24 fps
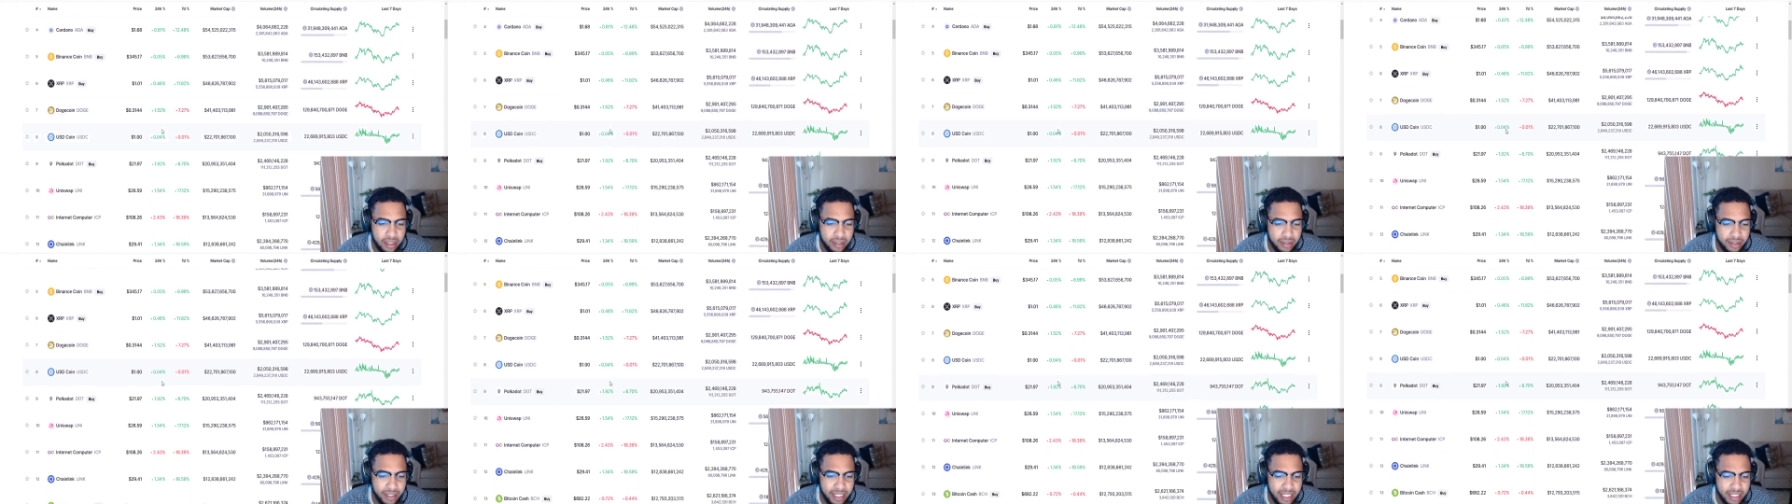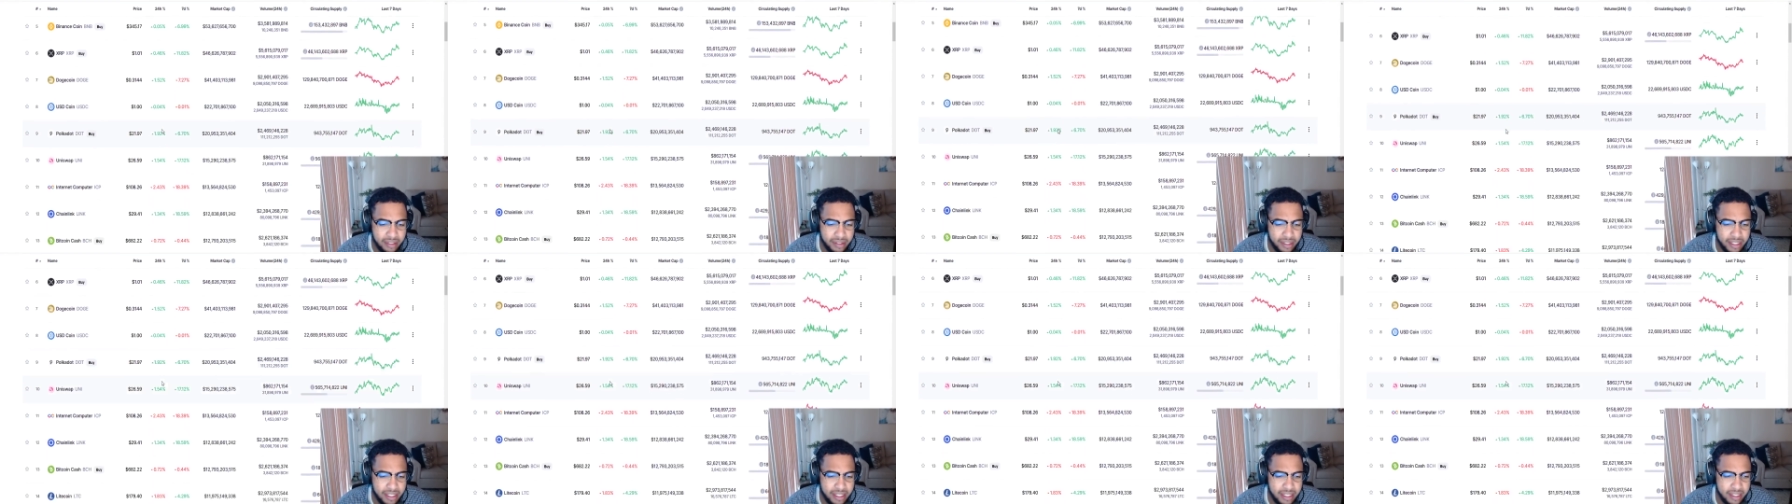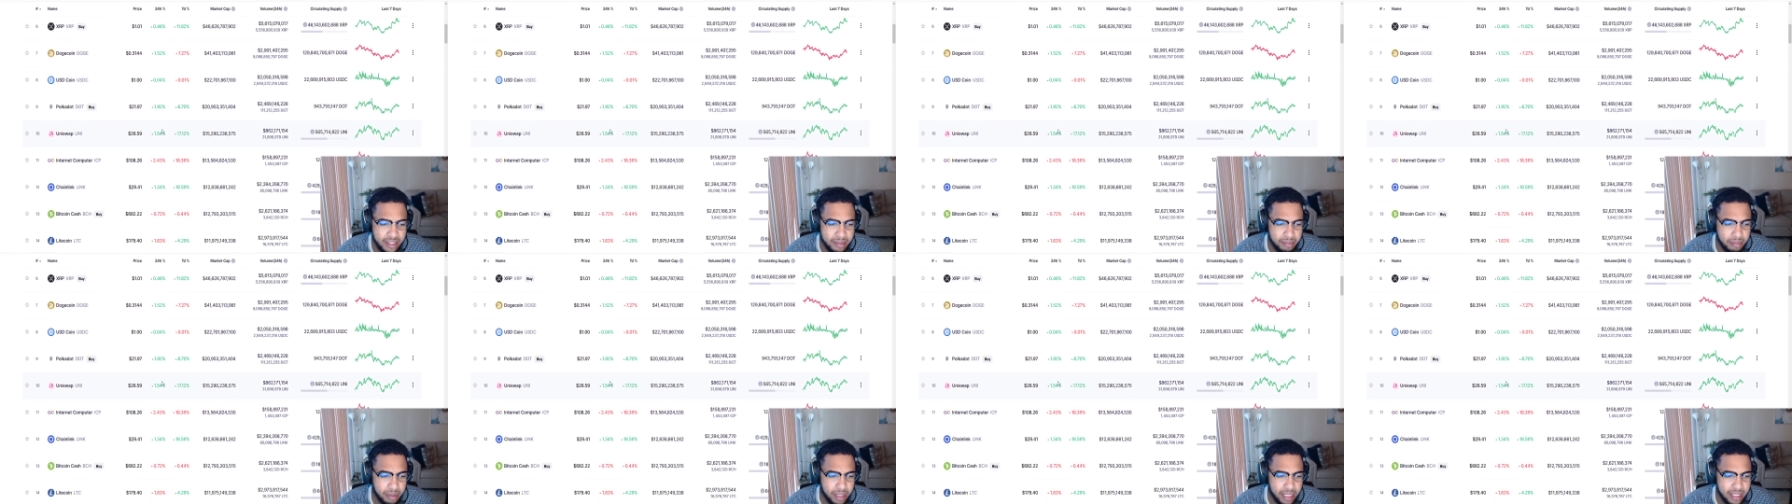decreases
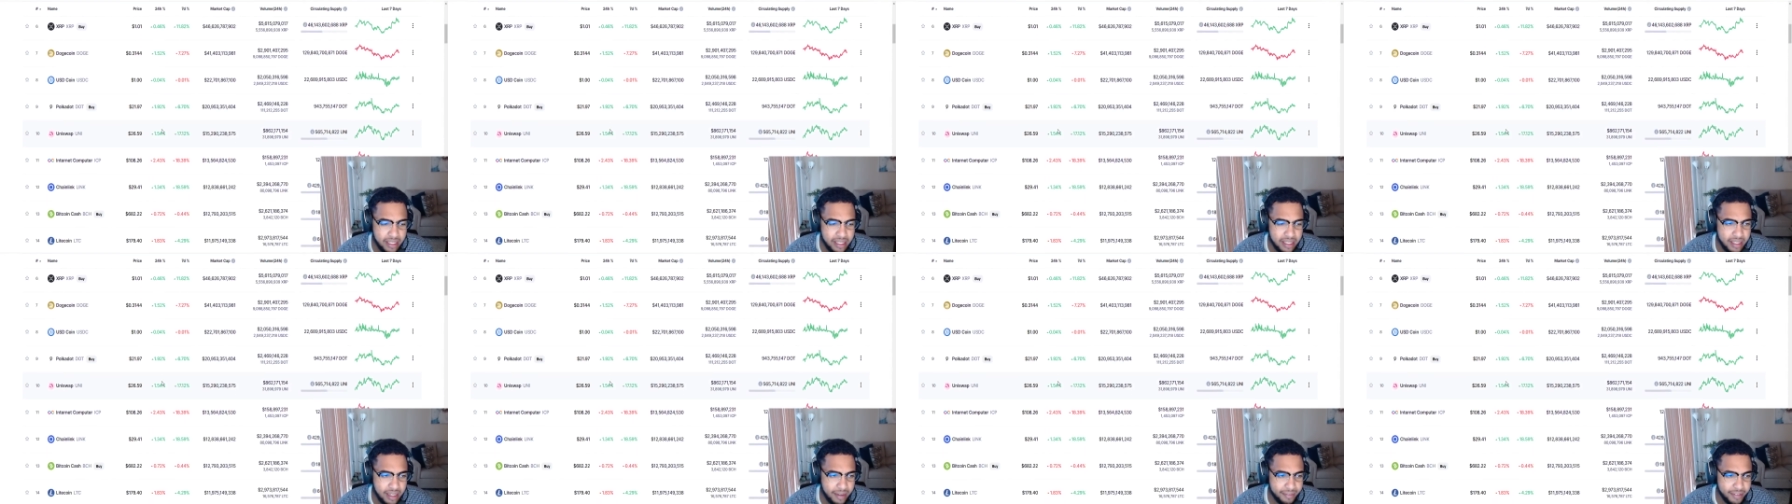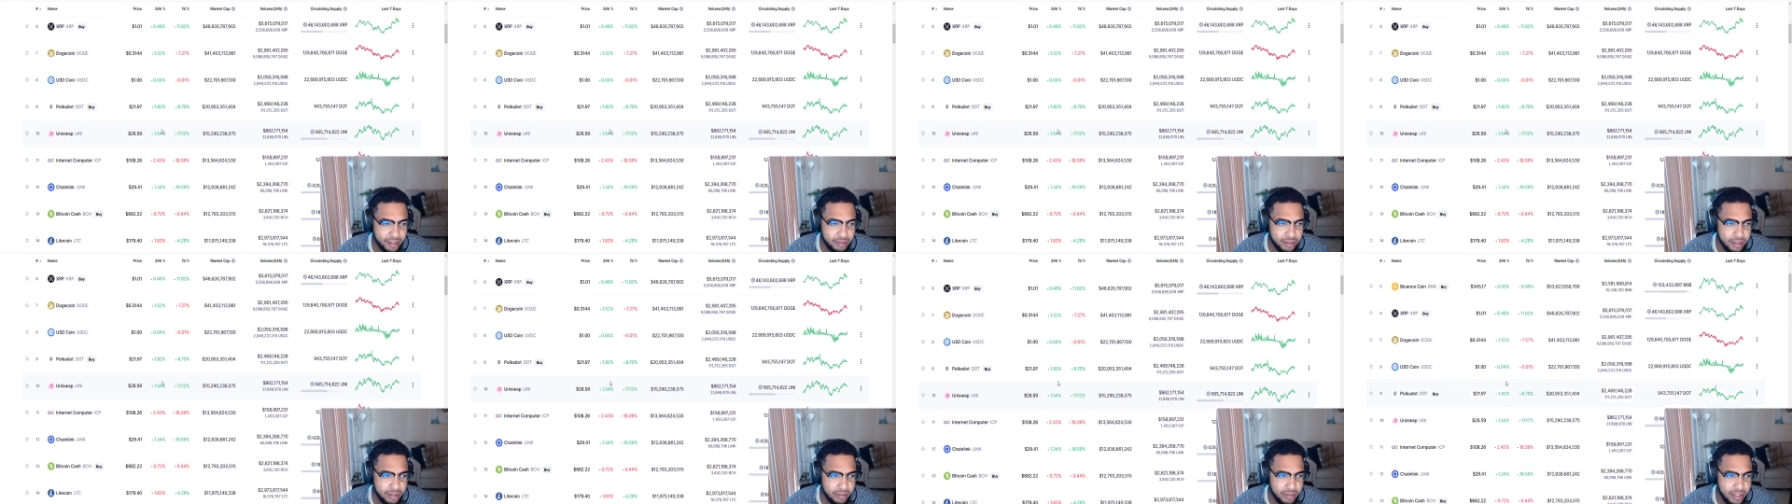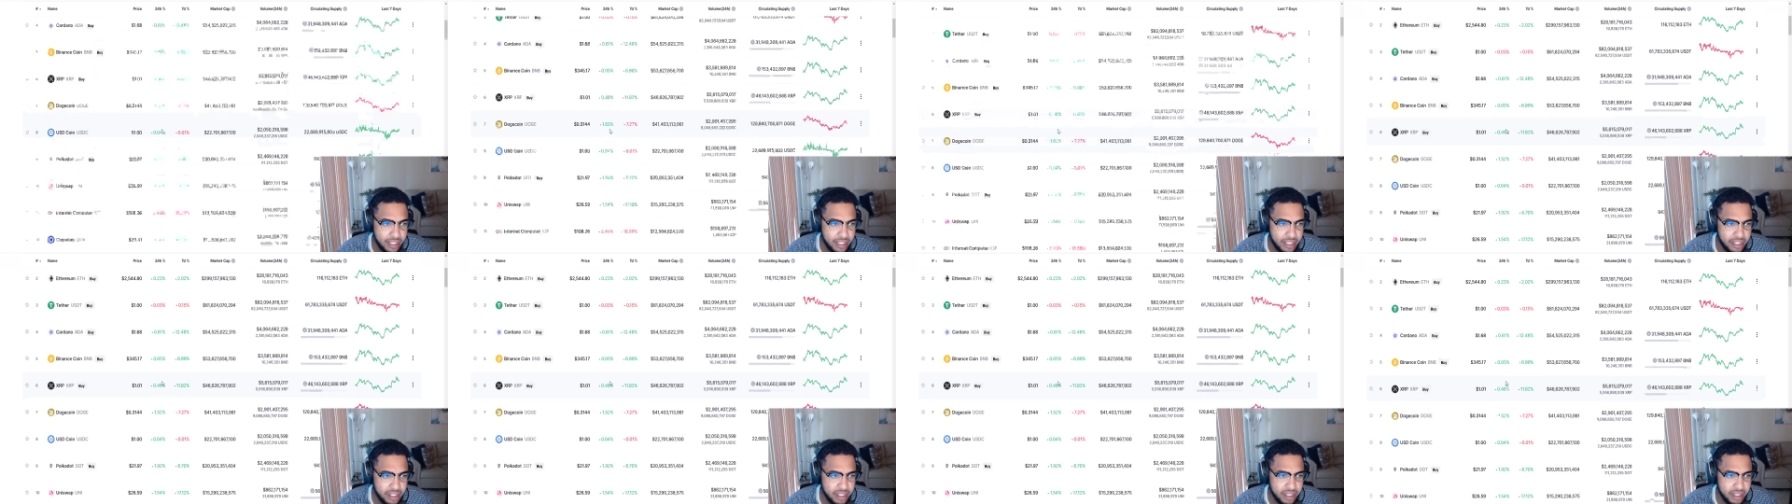in prices after we
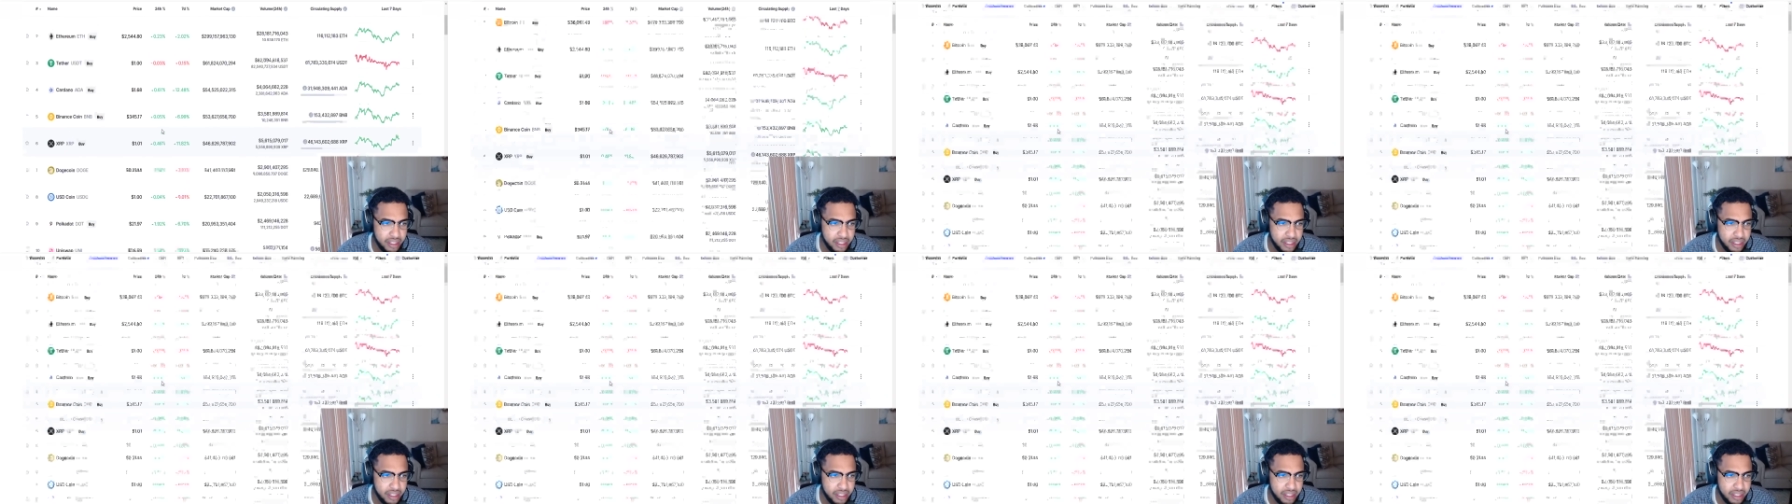reached,